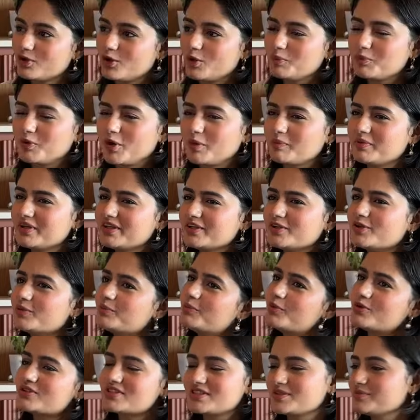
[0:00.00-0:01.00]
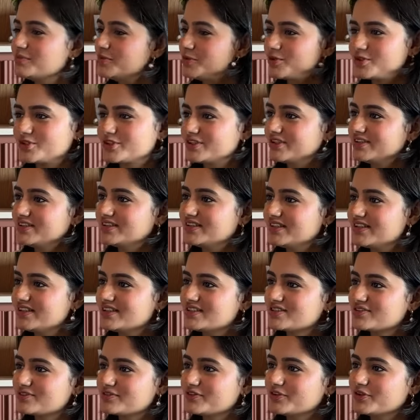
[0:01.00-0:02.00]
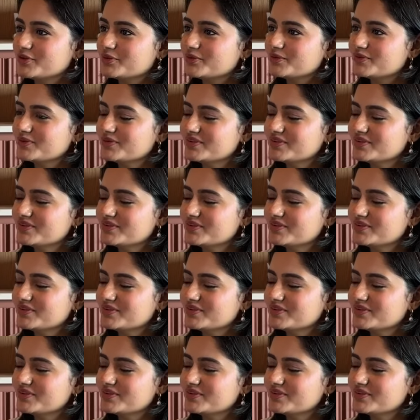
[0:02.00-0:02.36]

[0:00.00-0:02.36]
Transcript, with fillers: or oh, probably the most emotional things for you.